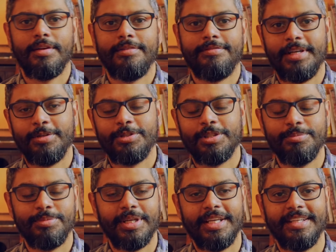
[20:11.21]

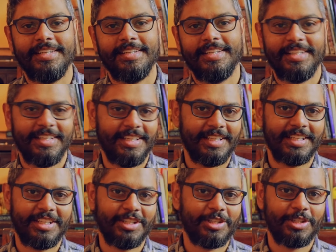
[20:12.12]
Fountain pen
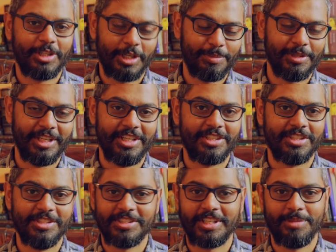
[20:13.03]
ink
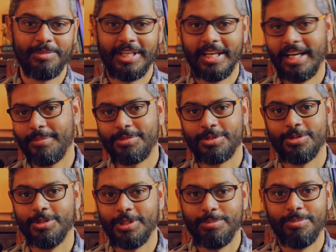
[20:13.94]
combinations can be
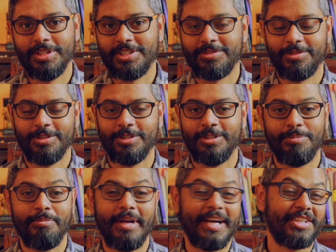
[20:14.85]
absolutely blissful,
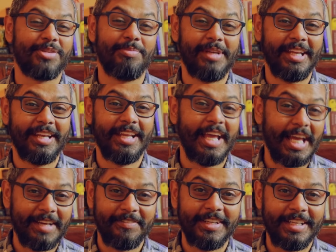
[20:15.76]
a match made in
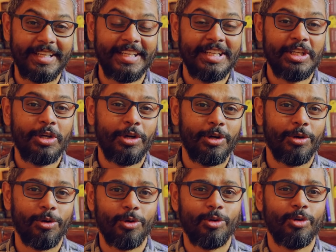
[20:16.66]
heaven,
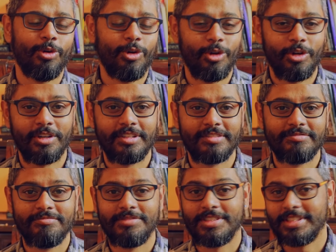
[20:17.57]
or
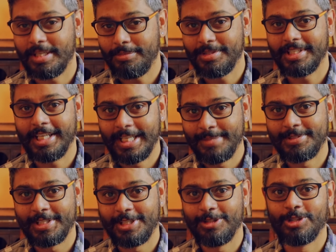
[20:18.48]

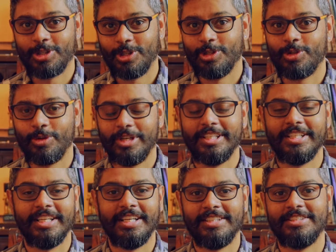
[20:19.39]
sometimes they don't go
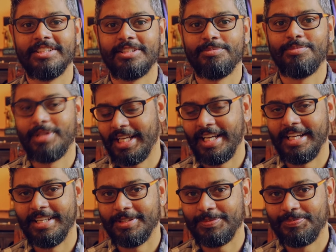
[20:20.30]
quite as
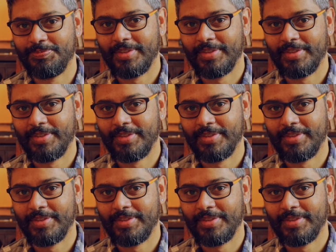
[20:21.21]
planned.